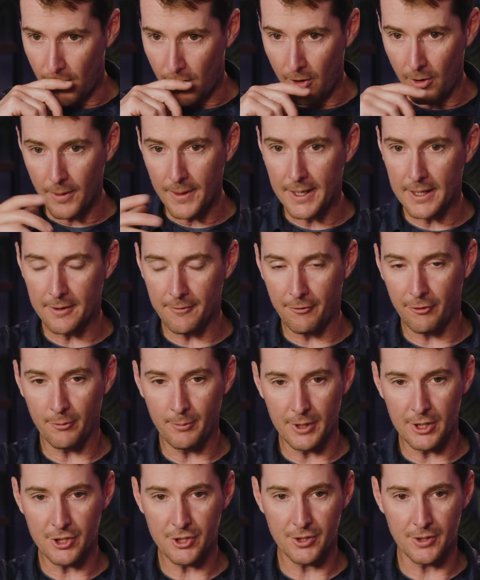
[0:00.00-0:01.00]
All that
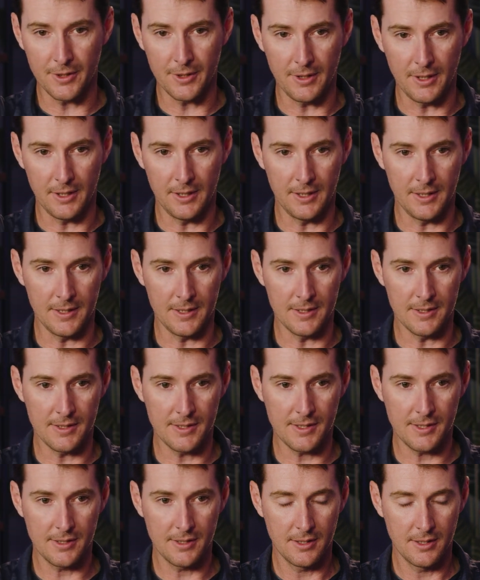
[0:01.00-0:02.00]
information
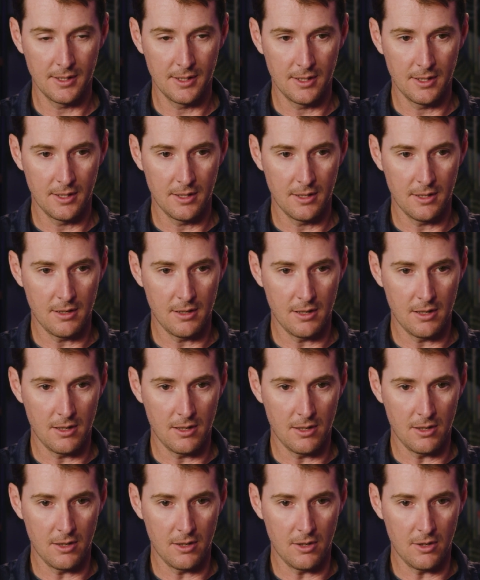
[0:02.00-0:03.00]
is
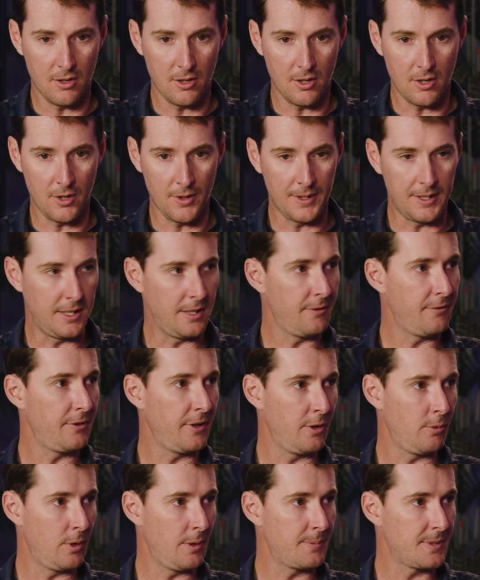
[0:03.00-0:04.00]
on the
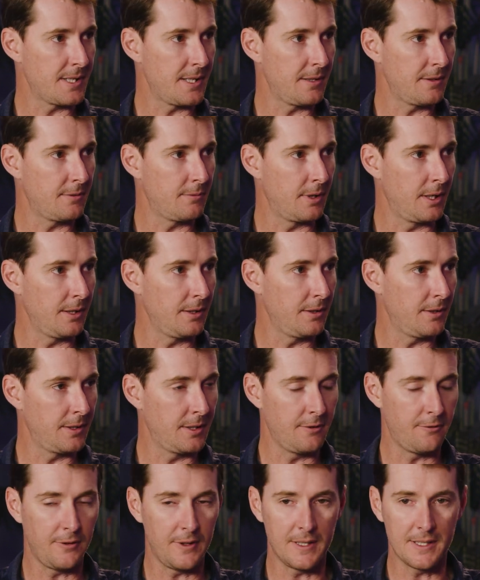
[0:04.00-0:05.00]
FAA website, right? Mm -hmm.
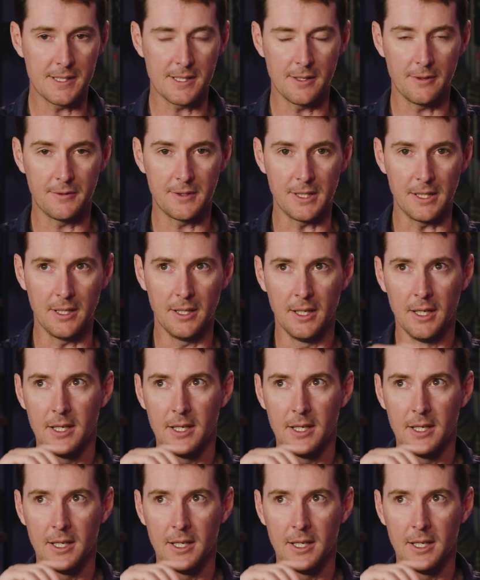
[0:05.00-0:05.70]
On FAA safety.